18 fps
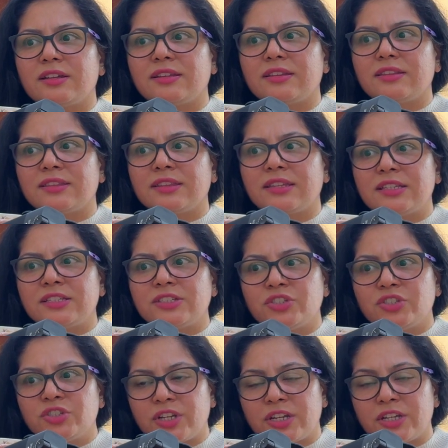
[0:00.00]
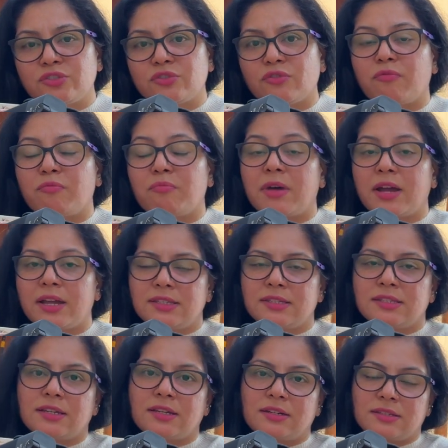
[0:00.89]
the change of
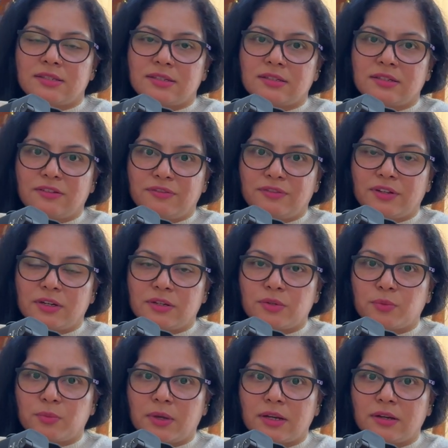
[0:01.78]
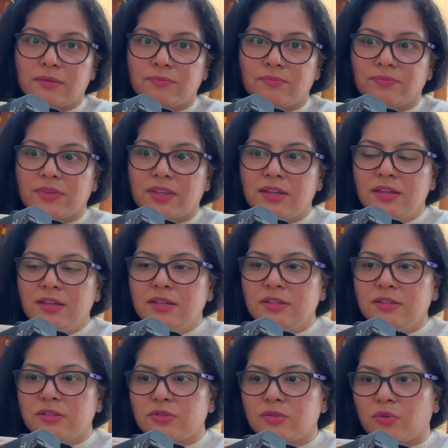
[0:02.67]
mindset is a difficult one.
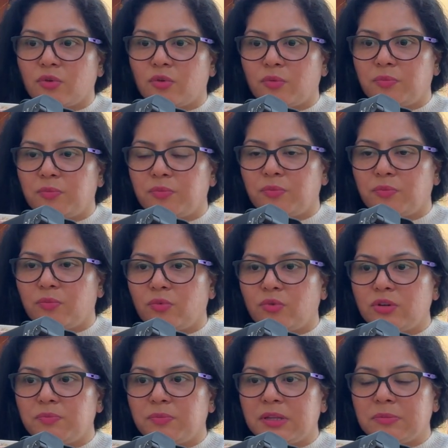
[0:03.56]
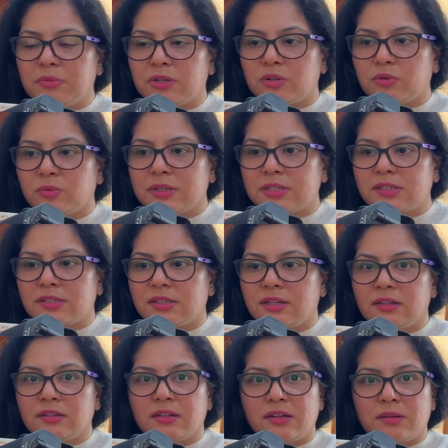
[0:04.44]
So, what people do is
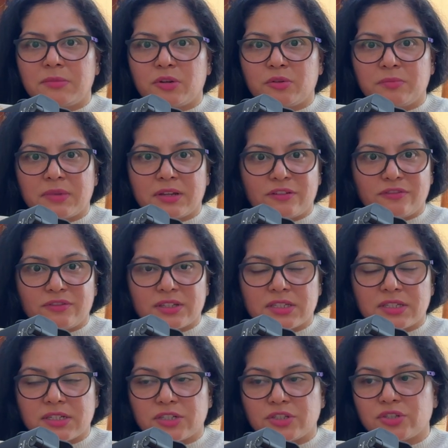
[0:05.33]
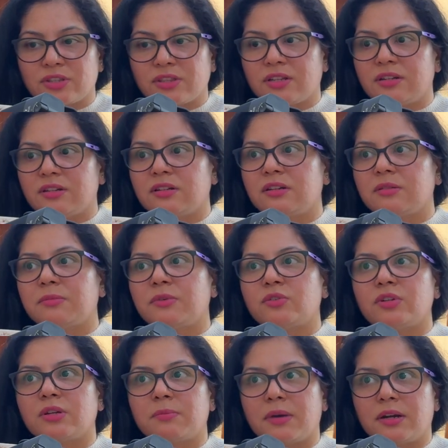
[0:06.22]
they learn about manifestation, they learn
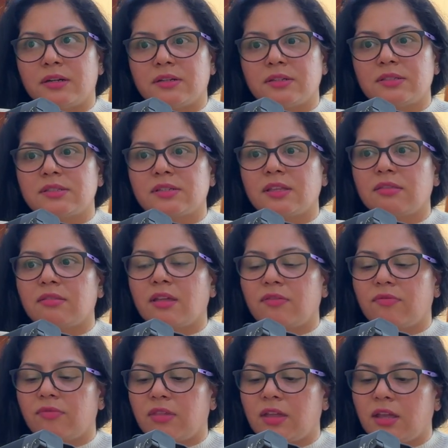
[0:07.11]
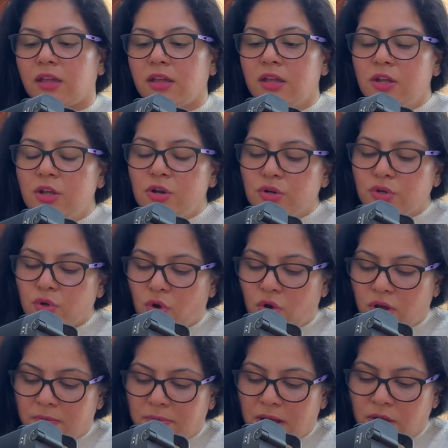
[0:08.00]
about abundance, and then they
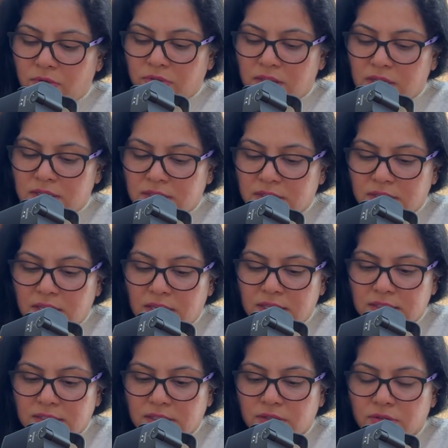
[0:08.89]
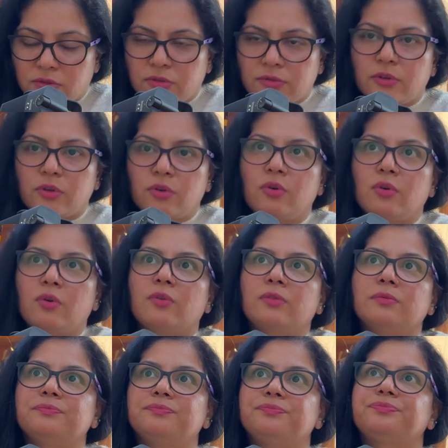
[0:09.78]
talk about these things,
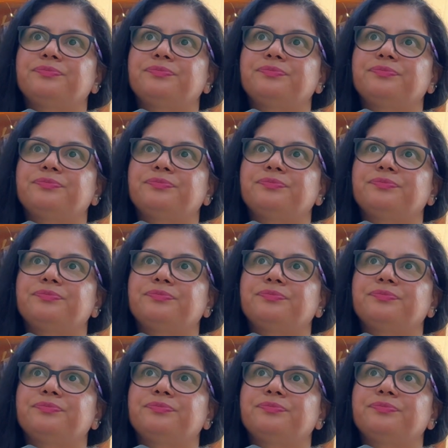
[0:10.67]
oh,